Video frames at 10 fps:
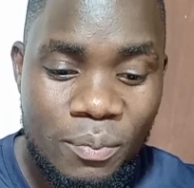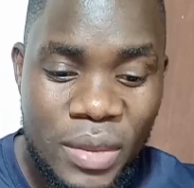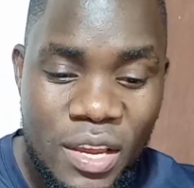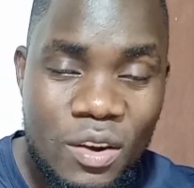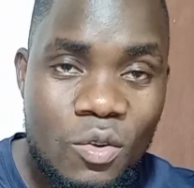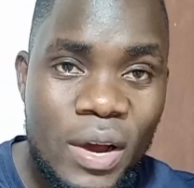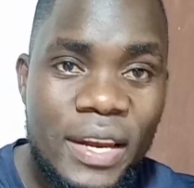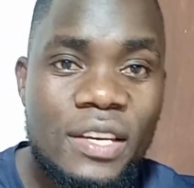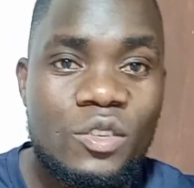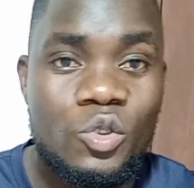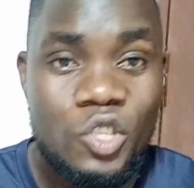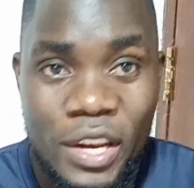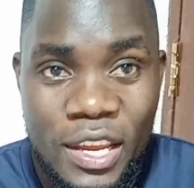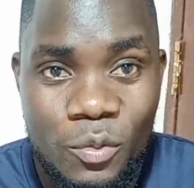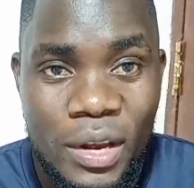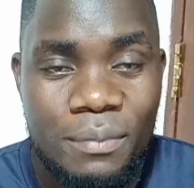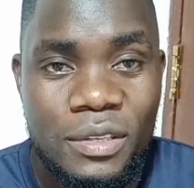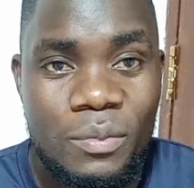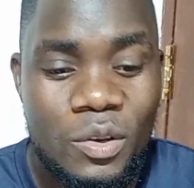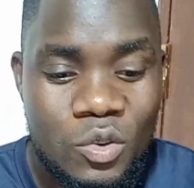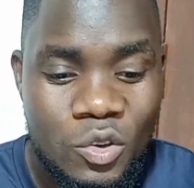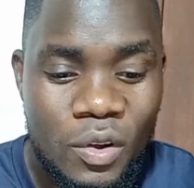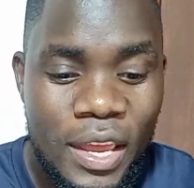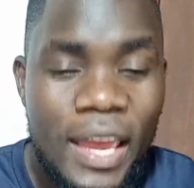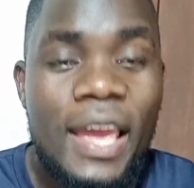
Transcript: being lured into joining William Ruto,